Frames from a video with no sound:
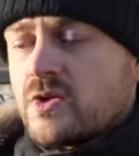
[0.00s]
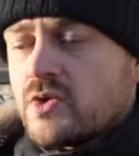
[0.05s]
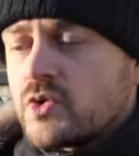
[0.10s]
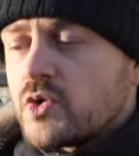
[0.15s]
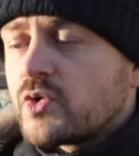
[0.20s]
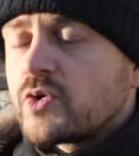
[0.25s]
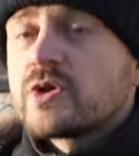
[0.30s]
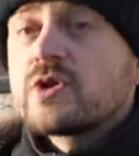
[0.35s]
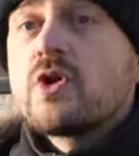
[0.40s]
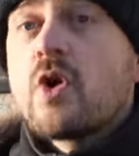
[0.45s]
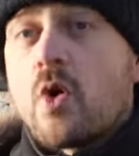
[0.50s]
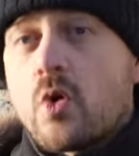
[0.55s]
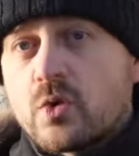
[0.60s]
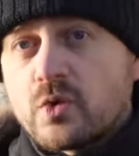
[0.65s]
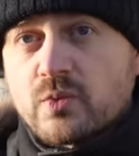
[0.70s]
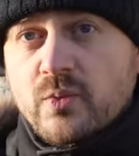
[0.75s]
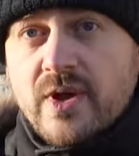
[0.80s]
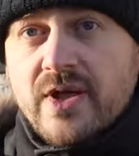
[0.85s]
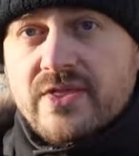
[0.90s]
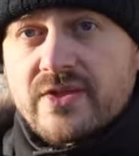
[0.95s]
during
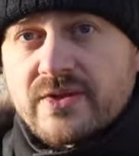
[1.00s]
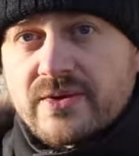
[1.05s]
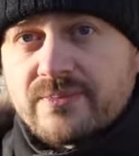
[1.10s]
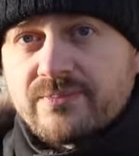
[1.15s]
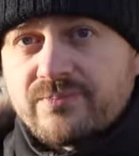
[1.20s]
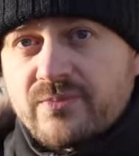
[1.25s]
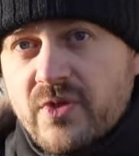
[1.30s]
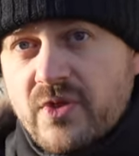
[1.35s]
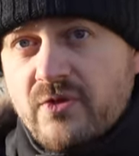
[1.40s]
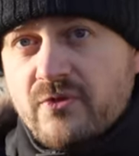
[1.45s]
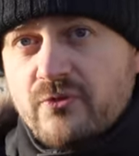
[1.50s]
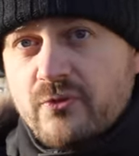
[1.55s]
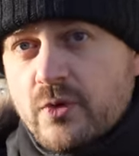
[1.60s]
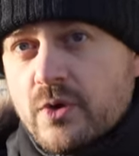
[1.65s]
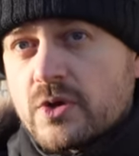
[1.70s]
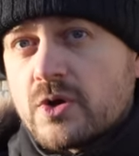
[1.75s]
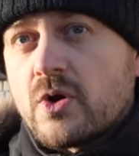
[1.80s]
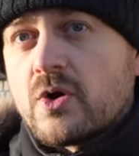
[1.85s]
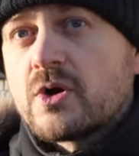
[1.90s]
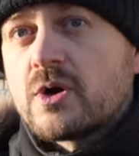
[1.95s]
cold weather for a
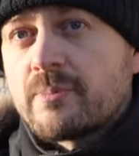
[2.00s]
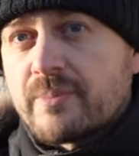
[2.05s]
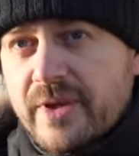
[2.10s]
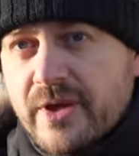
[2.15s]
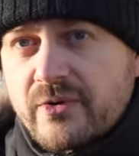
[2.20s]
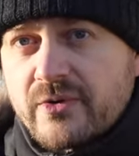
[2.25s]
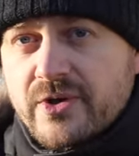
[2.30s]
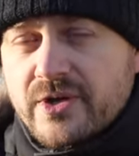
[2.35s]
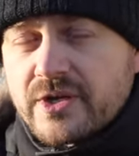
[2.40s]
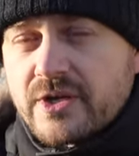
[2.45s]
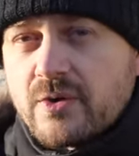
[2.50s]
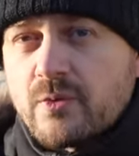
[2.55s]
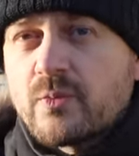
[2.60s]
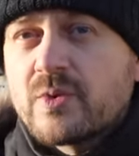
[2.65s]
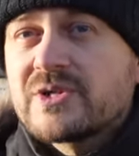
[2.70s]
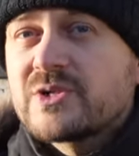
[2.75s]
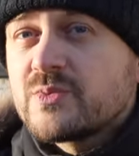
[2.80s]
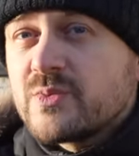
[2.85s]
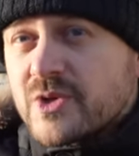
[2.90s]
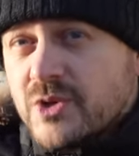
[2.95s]
longer period,
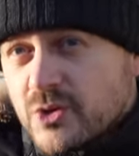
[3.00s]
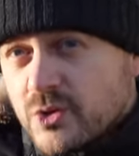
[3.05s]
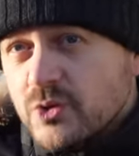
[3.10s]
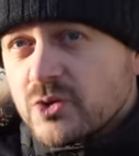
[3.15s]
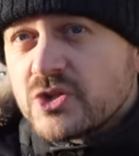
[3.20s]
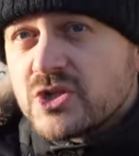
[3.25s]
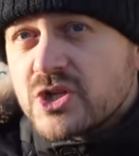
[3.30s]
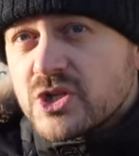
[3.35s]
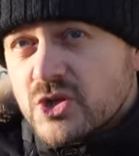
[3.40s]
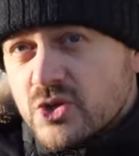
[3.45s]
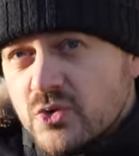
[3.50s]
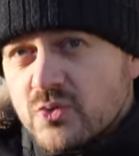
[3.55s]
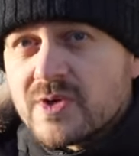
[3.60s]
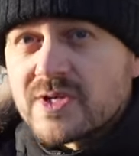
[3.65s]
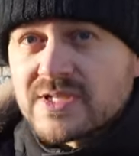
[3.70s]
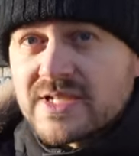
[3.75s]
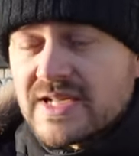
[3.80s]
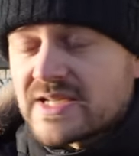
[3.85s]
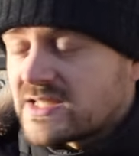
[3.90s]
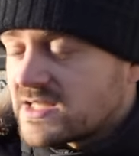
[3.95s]
which we usually do
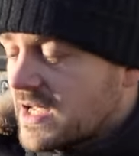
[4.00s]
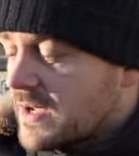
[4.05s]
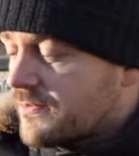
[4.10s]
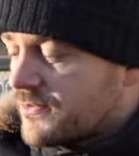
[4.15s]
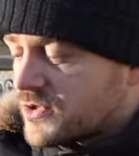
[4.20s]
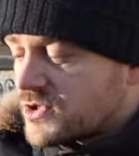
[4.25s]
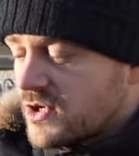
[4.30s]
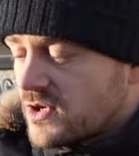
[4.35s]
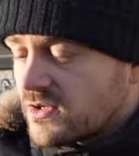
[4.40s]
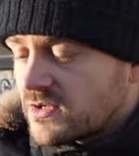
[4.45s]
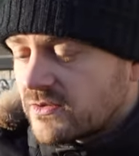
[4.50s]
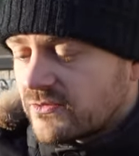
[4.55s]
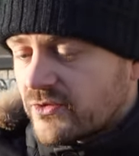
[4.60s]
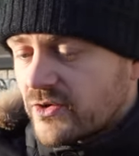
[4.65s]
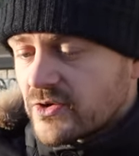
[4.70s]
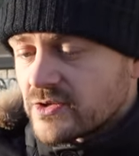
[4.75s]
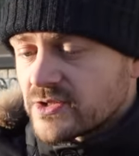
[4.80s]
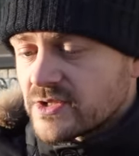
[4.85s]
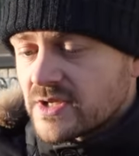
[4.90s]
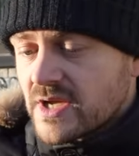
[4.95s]
as landscape
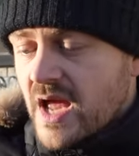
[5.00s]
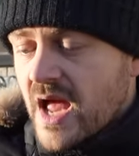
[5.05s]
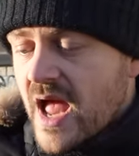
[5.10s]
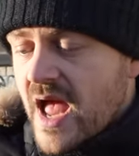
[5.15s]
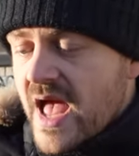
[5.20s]
photographers,